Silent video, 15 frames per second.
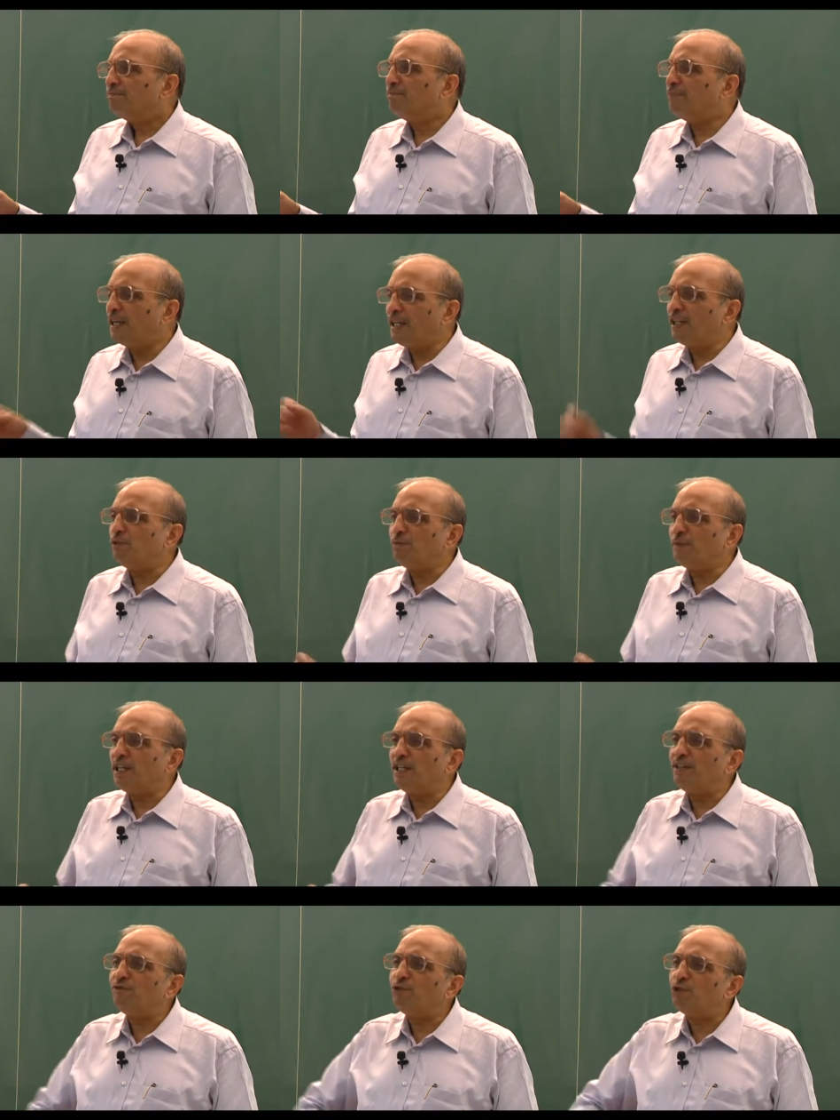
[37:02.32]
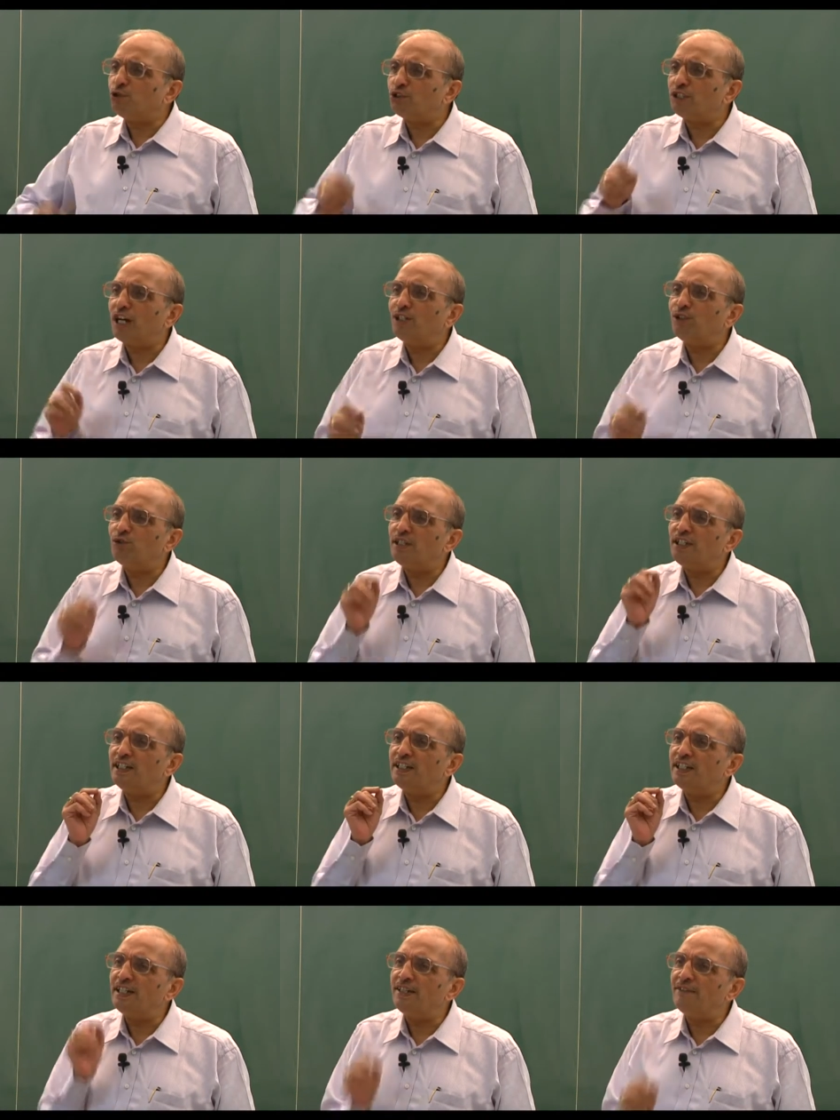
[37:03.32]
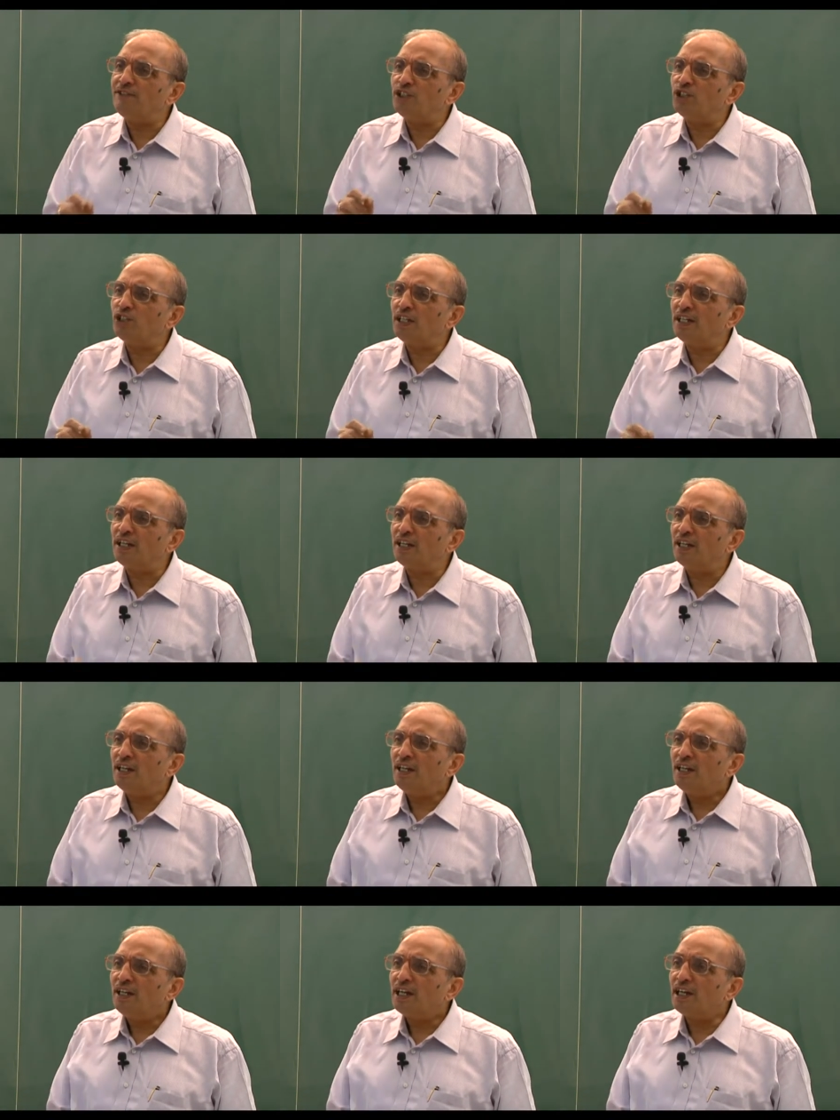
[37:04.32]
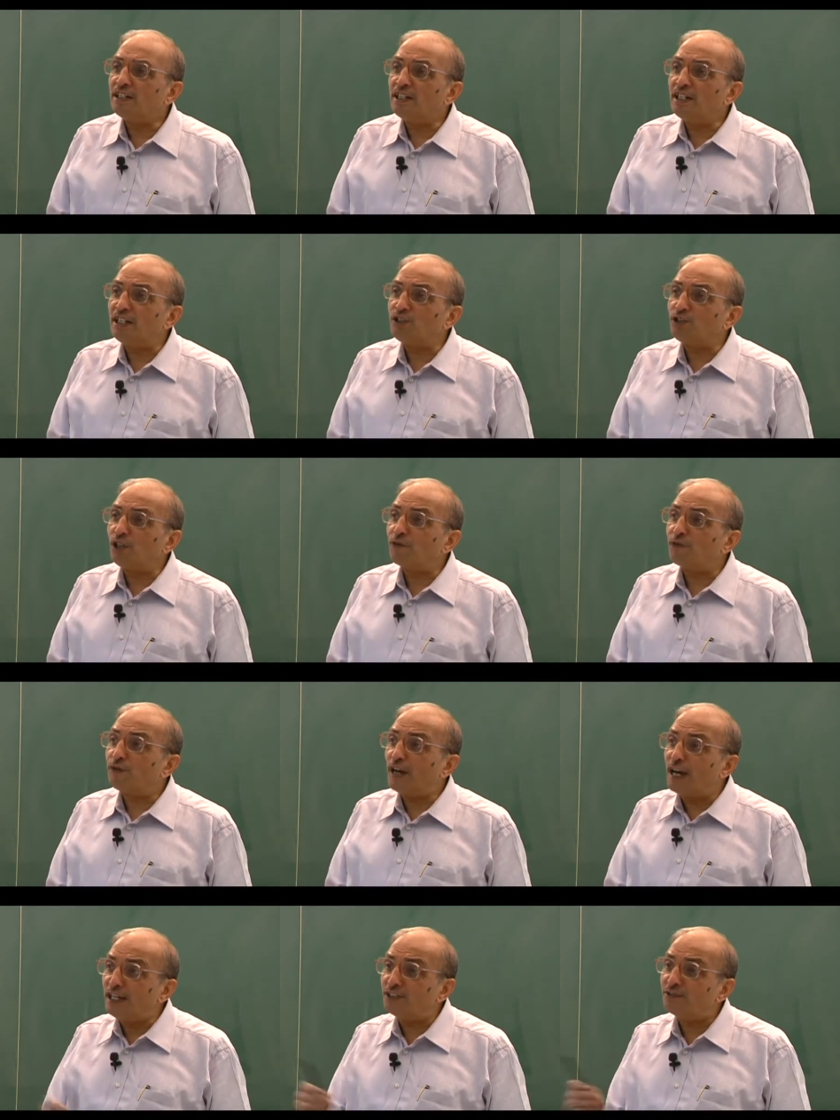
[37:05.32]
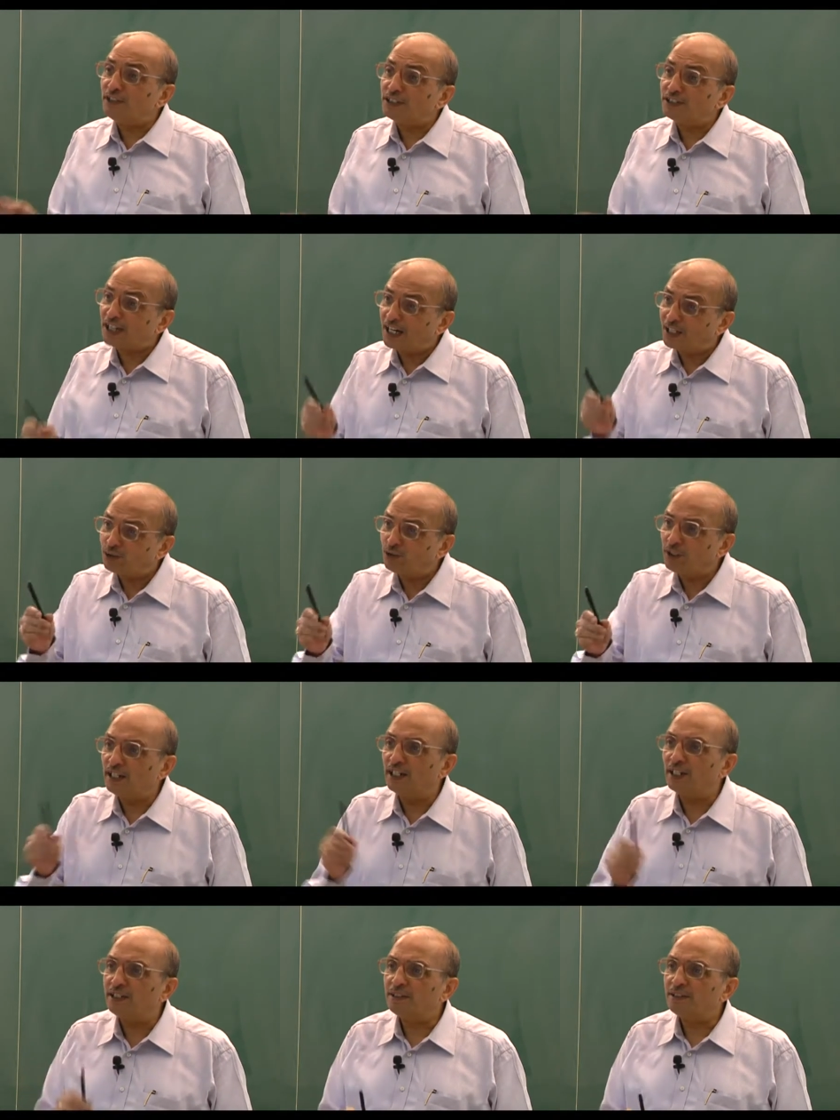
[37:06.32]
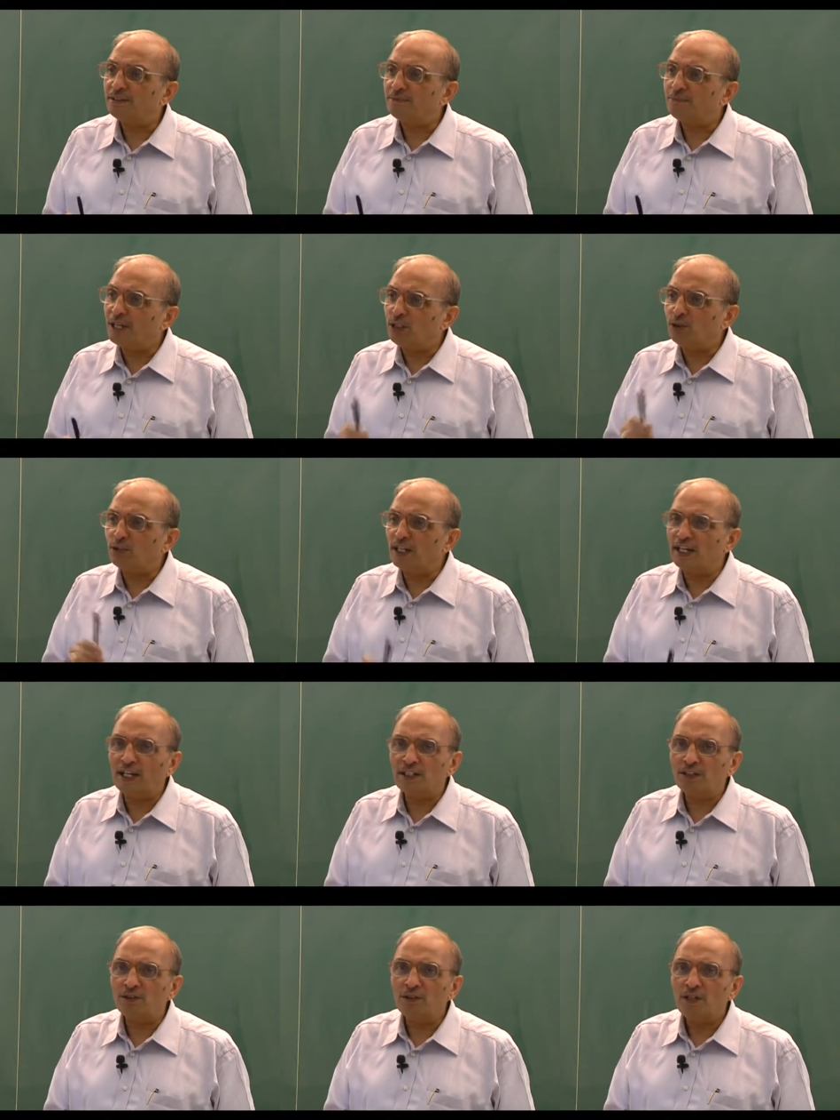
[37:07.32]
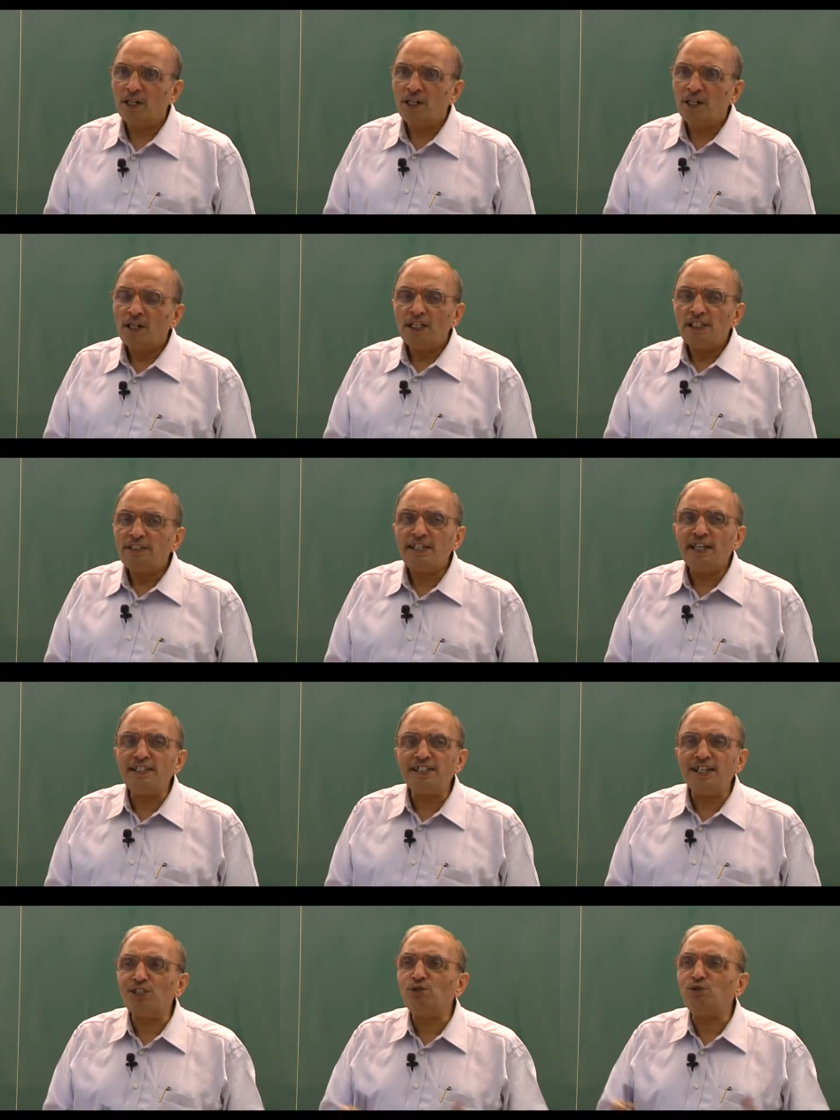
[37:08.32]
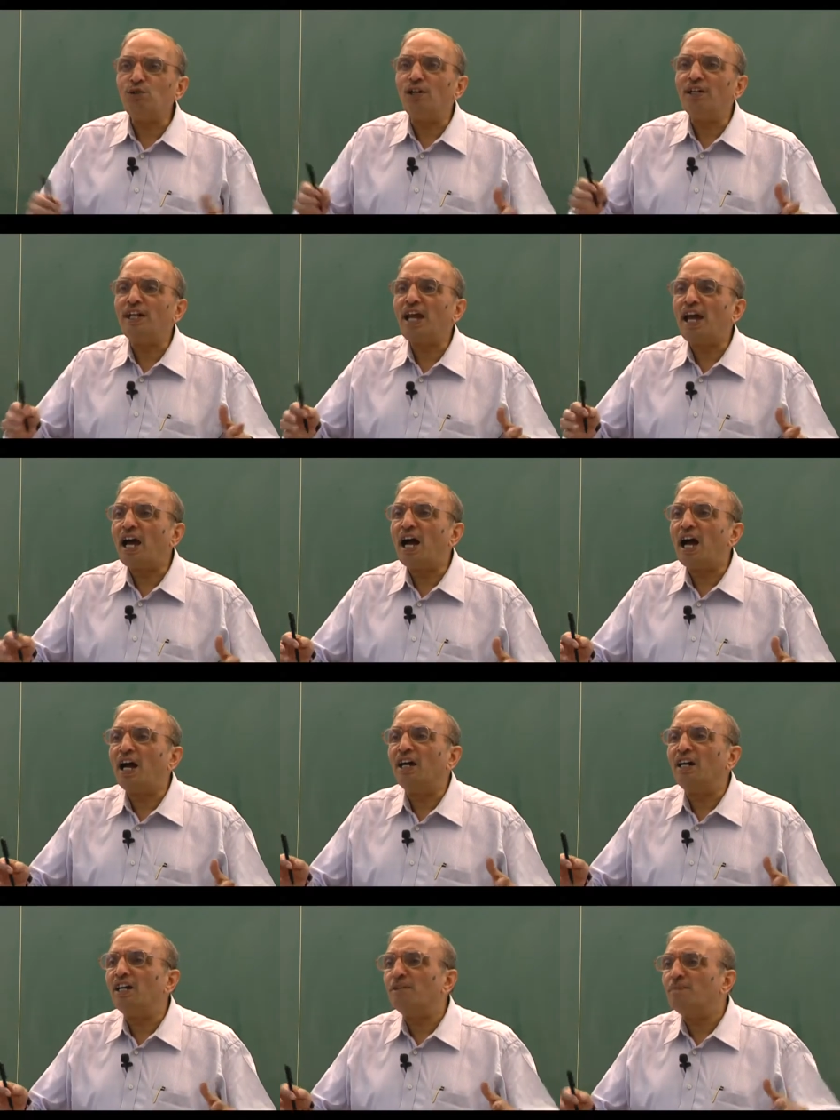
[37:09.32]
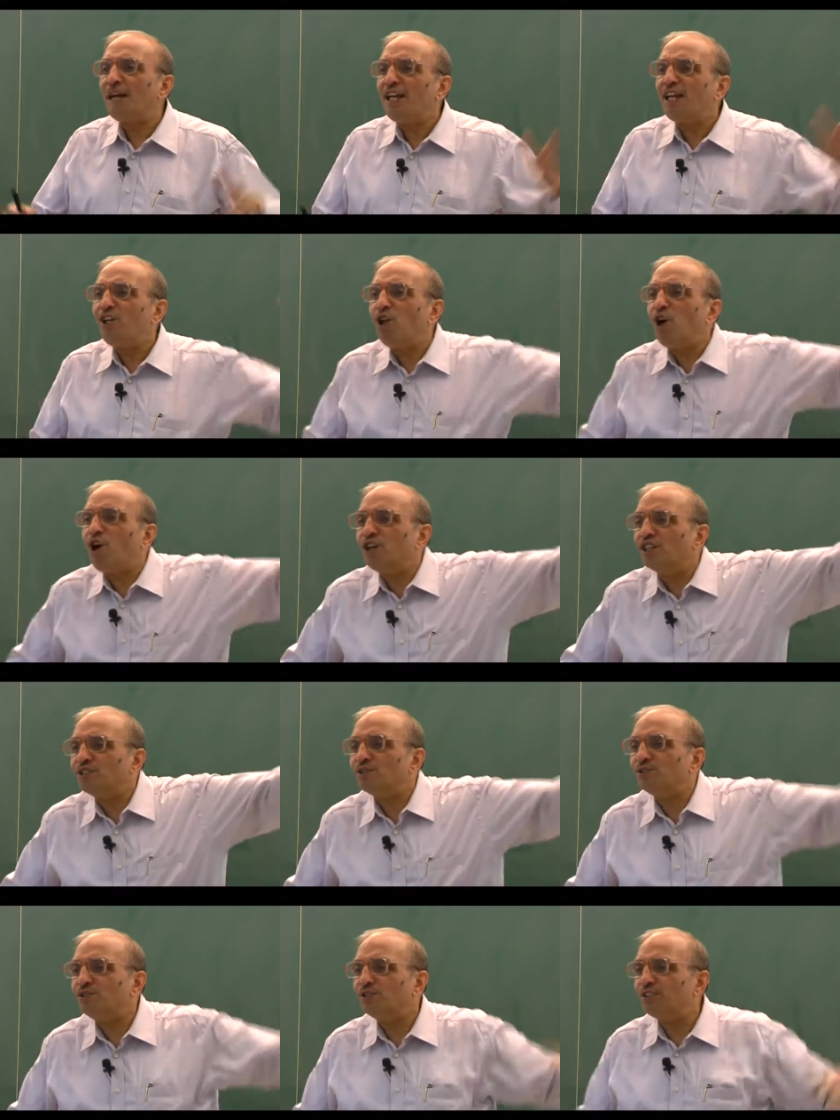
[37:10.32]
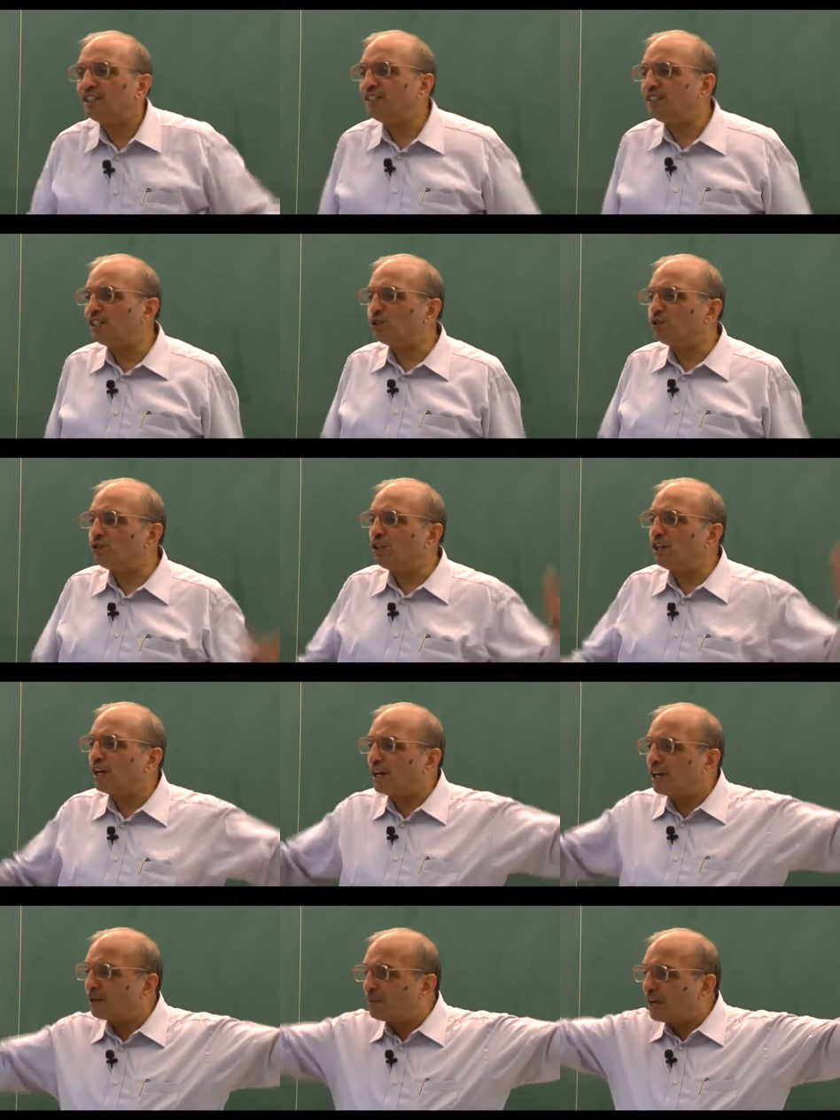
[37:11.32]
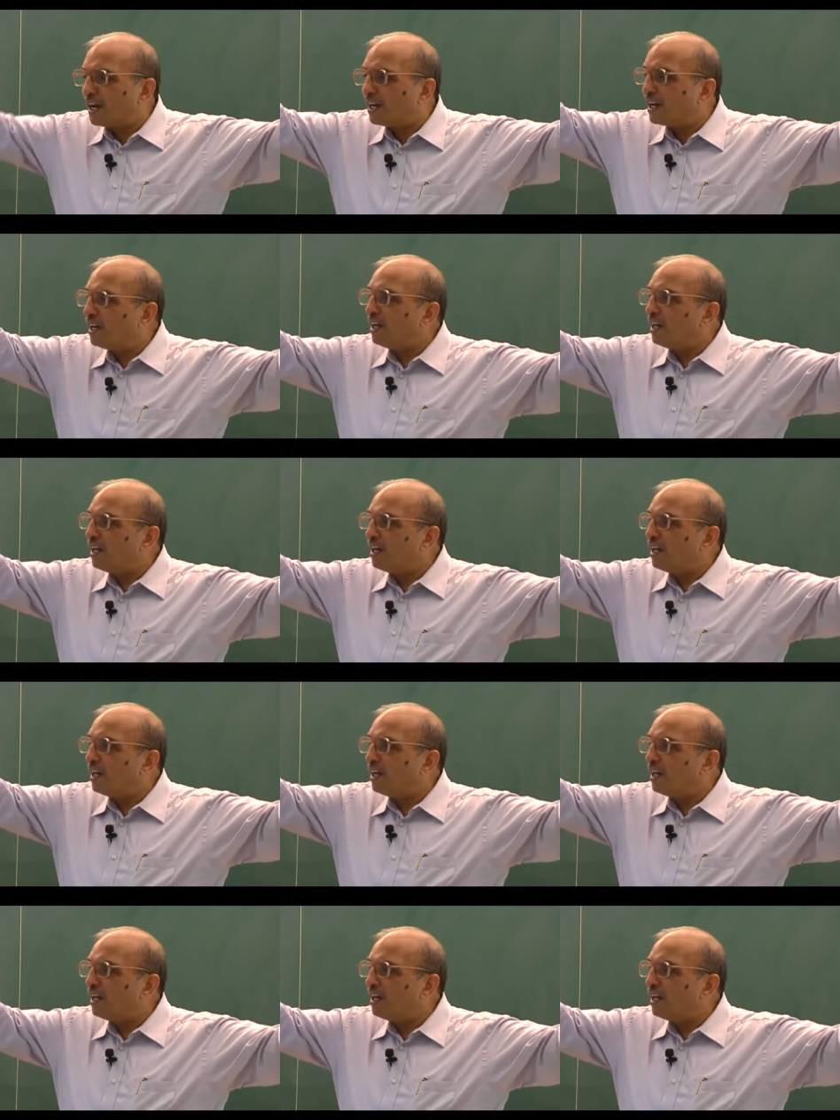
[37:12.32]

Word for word: Believe me, if you start doing it individually, at least your friends will start doing it by looking at you. Changes do not occur by laws, you know, changes do not occur by